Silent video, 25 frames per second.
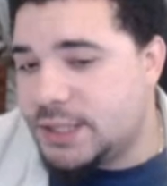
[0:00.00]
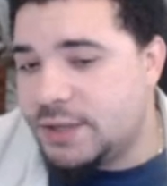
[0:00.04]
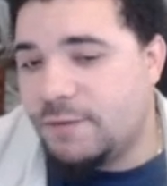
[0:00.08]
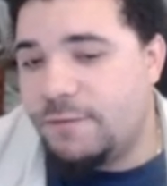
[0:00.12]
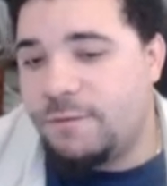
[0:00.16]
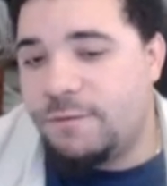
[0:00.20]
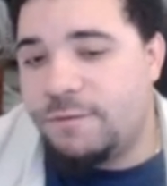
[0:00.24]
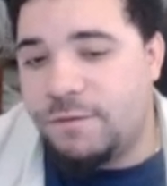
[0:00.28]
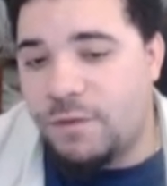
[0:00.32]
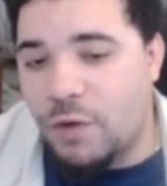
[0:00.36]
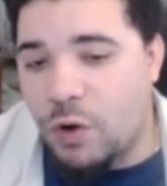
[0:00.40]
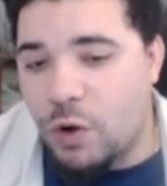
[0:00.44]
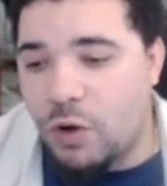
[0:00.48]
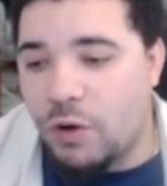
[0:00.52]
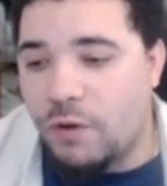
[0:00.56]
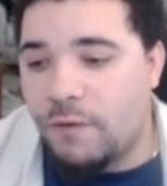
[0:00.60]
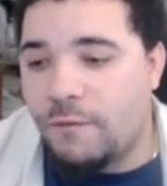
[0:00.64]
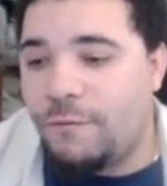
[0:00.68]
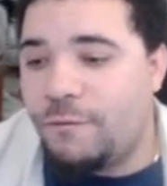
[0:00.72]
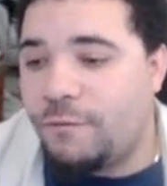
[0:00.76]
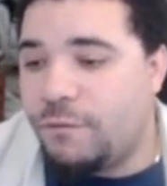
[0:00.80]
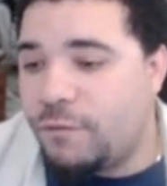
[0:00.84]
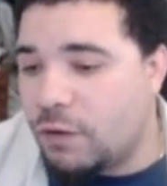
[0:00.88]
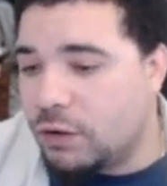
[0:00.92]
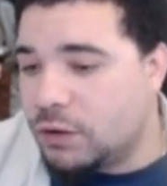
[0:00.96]
the full
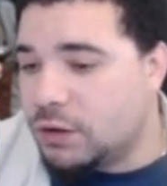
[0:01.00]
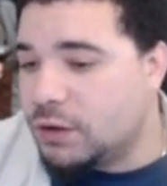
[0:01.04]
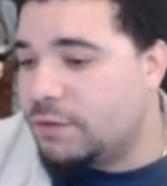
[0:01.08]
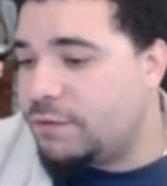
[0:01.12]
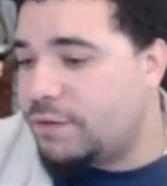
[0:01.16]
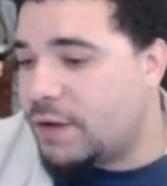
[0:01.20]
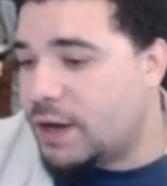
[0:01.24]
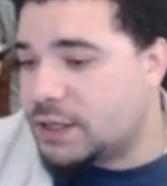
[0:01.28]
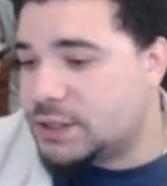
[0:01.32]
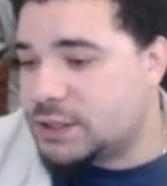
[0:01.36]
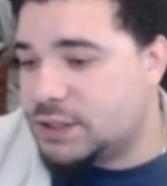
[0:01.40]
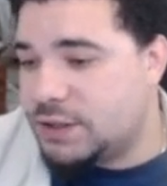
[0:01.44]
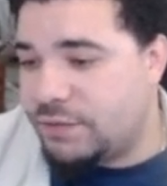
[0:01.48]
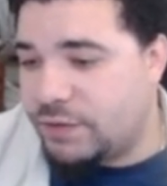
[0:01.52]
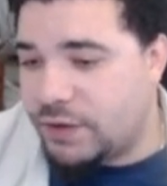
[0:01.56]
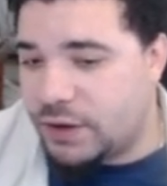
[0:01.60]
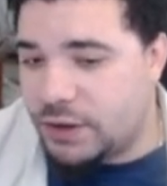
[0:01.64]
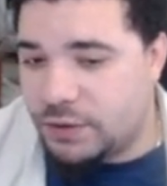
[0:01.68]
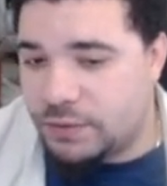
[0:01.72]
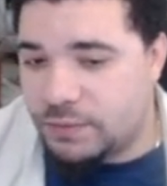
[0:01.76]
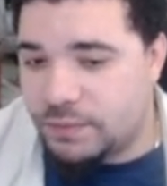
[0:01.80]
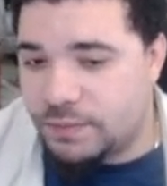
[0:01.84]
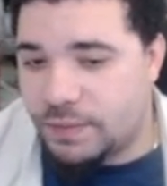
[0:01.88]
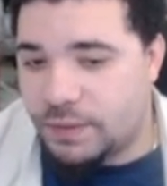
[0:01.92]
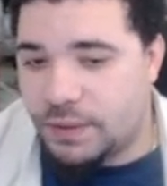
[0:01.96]
full effects of
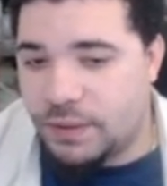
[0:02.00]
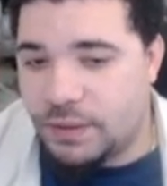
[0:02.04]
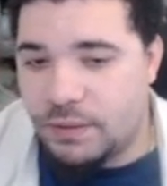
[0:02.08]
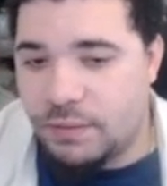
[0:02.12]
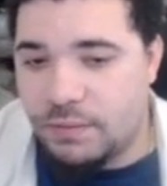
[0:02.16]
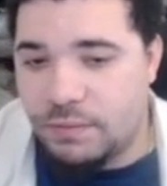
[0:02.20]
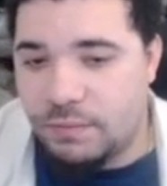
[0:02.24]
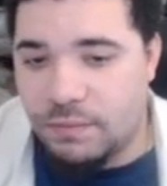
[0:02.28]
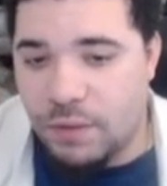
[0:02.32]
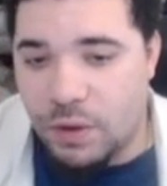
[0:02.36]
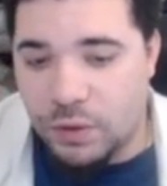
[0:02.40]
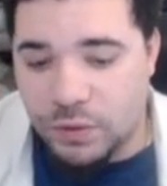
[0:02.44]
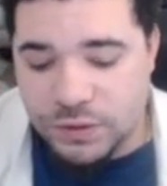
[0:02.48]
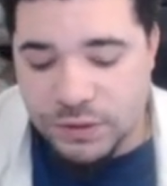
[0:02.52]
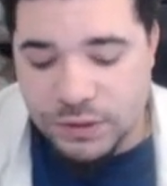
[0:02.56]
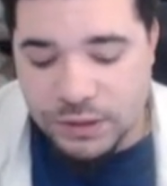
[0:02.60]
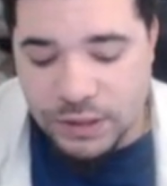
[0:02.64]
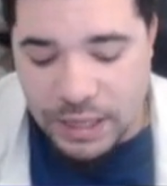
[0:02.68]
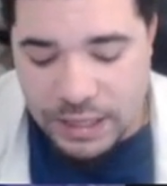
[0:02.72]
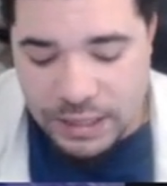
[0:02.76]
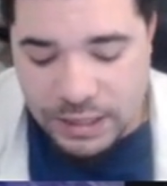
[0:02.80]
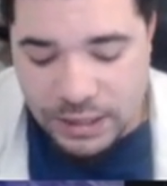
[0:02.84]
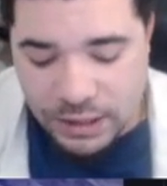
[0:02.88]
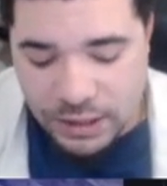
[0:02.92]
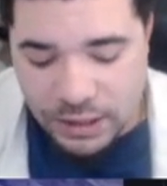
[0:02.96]
it most
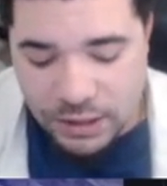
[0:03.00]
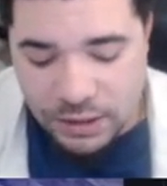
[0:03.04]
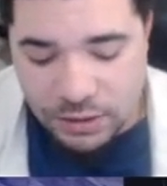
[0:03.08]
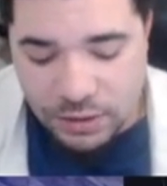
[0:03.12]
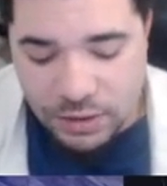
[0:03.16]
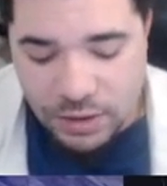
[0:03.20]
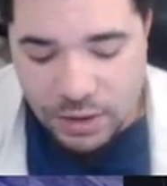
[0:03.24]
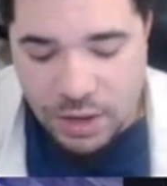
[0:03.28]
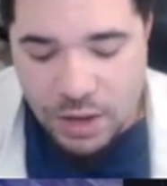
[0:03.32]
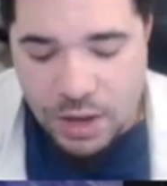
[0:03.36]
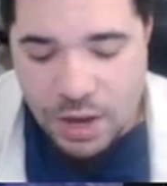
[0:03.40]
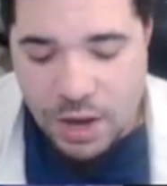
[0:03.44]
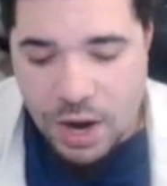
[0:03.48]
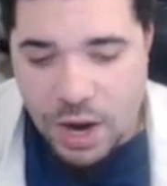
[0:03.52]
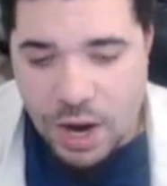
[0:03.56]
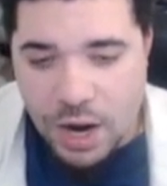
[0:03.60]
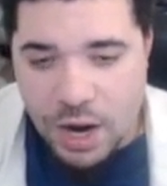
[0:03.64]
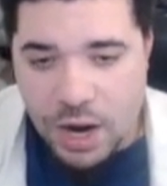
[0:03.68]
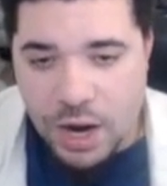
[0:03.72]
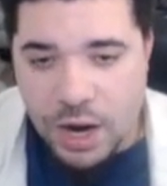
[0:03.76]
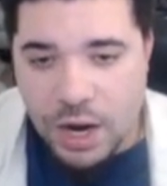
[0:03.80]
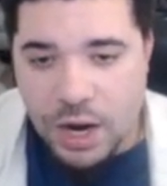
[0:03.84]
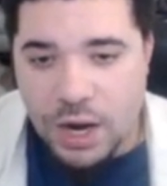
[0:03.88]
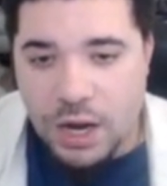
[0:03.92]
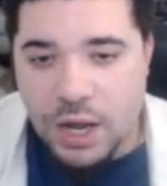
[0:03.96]
likely.
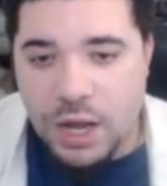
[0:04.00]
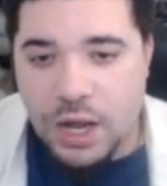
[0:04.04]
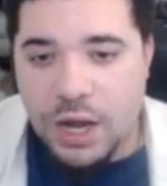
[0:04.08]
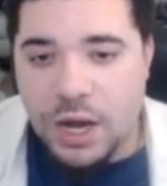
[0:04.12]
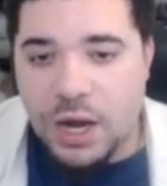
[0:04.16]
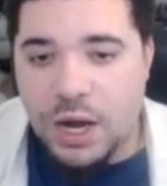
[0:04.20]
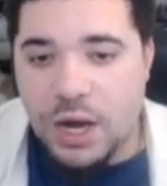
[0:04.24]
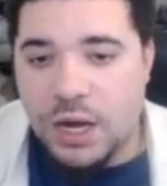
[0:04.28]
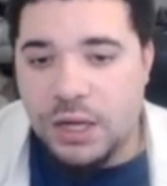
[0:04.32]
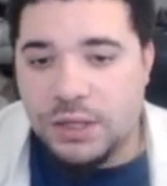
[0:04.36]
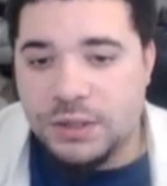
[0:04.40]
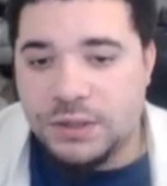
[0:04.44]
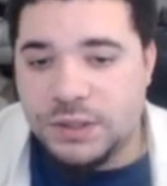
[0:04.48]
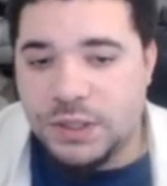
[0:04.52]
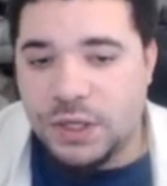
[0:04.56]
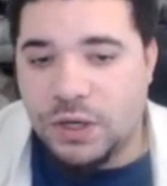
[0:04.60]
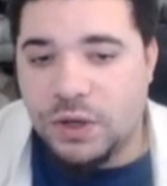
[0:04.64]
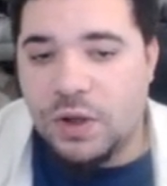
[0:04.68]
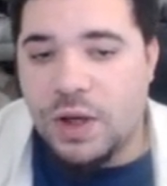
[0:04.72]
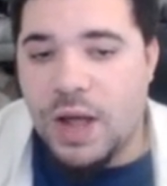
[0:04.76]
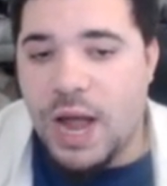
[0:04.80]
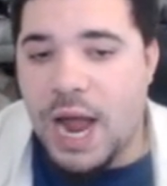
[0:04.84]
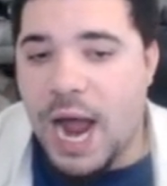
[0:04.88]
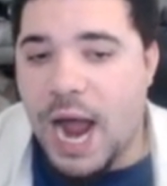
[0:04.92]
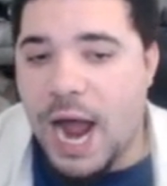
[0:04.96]
Uh,
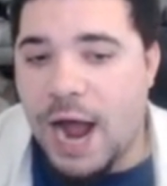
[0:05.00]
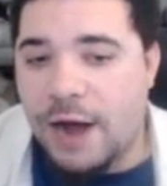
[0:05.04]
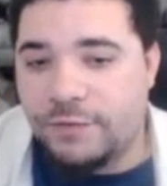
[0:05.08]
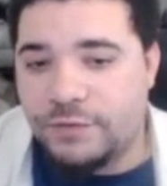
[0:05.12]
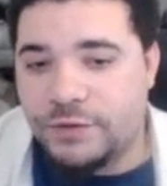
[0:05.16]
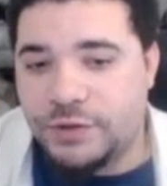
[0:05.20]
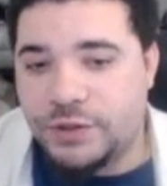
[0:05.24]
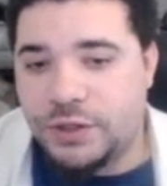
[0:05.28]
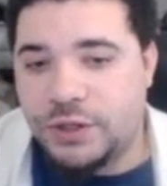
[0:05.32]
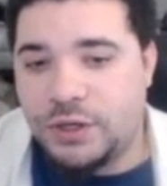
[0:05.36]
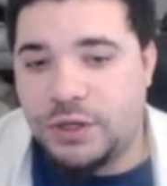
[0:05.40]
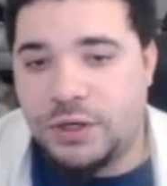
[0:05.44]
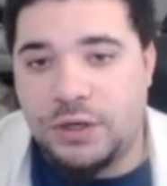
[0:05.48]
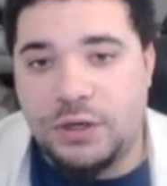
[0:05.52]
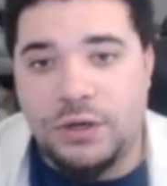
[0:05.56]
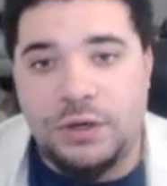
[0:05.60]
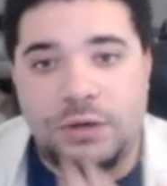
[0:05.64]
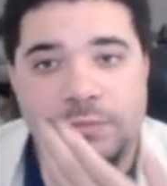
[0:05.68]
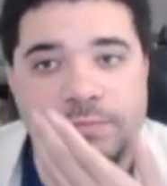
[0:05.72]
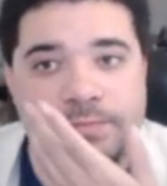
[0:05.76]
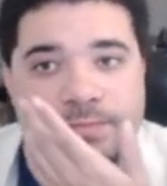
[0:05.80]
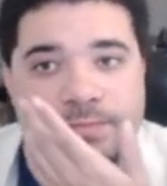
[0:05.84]
until after